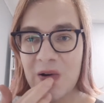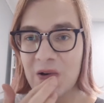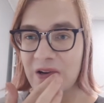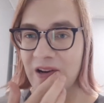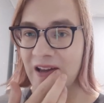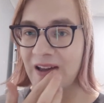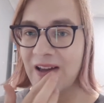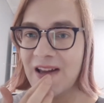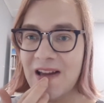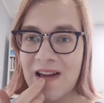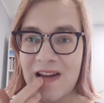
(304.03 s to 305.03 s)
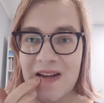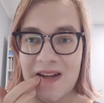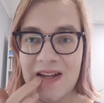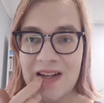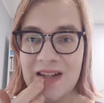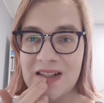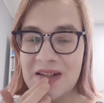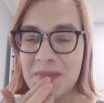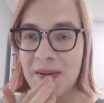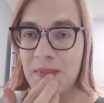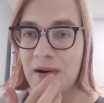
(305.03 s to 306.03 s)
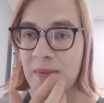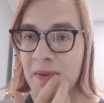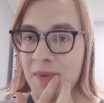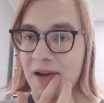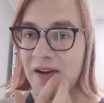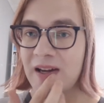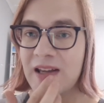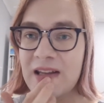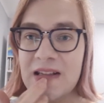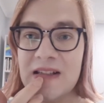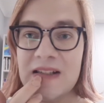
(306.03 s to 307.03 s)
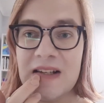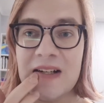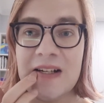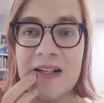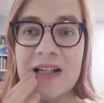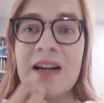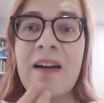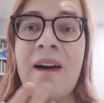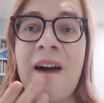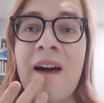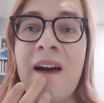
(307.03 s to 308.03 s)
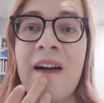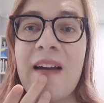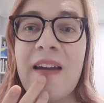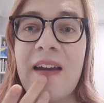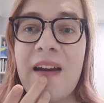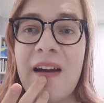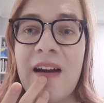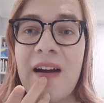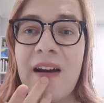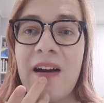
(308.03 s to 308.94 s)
on. So my problem areas are here.